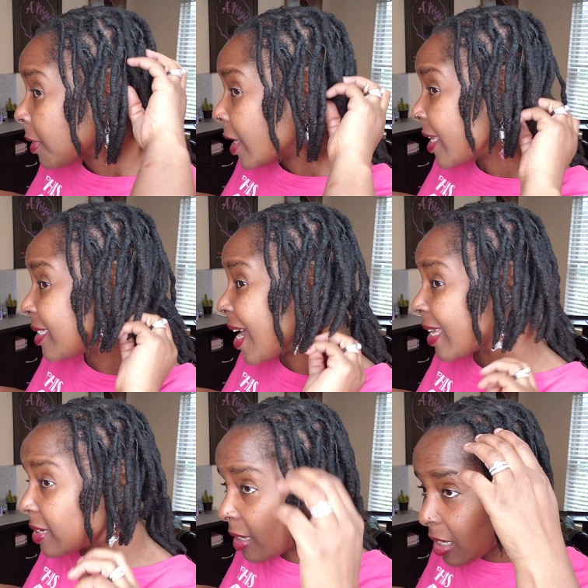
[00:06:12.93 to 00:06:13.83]
It's
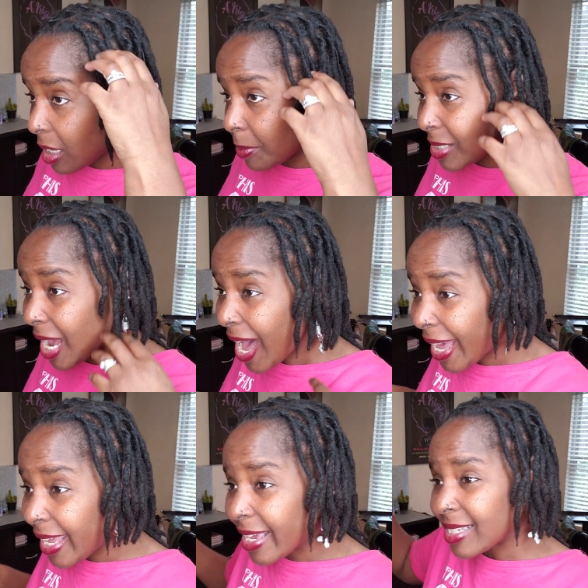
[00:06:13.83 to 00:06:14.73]
not um,
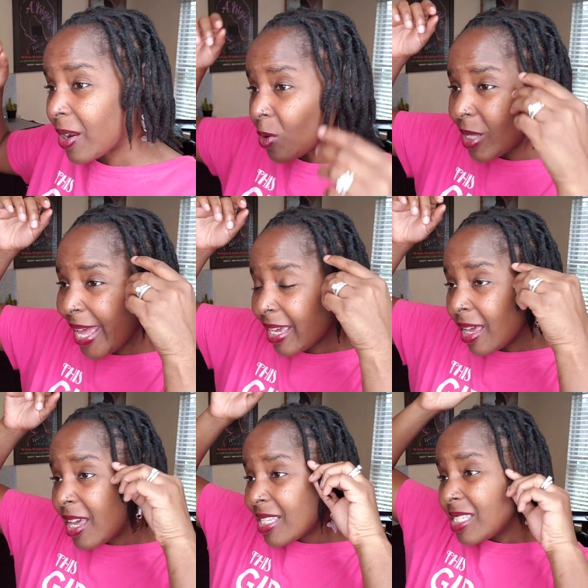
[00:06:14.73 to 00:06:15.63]
tight, because I don't like
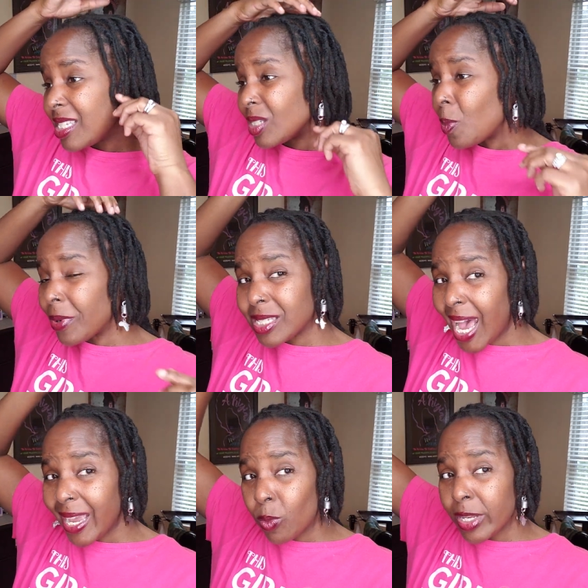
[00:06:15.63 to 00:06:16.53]
super
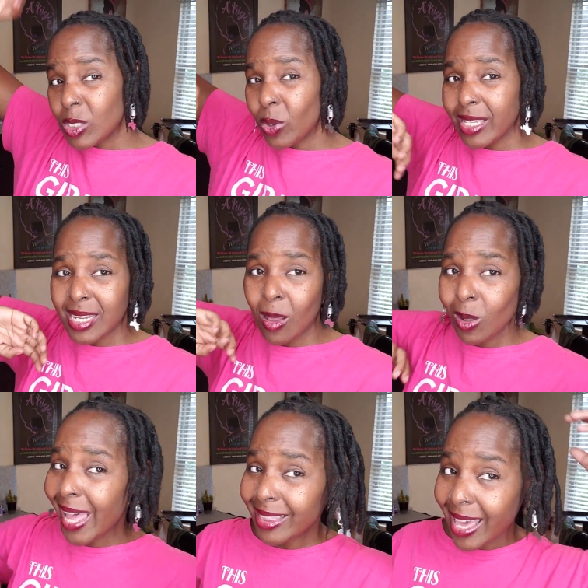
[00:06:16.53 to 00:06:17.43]
tight retwists. I don't
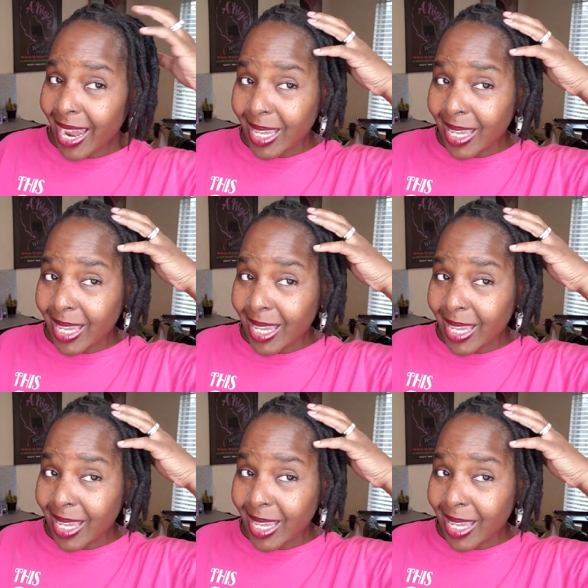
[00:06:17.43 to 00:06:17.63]
like that.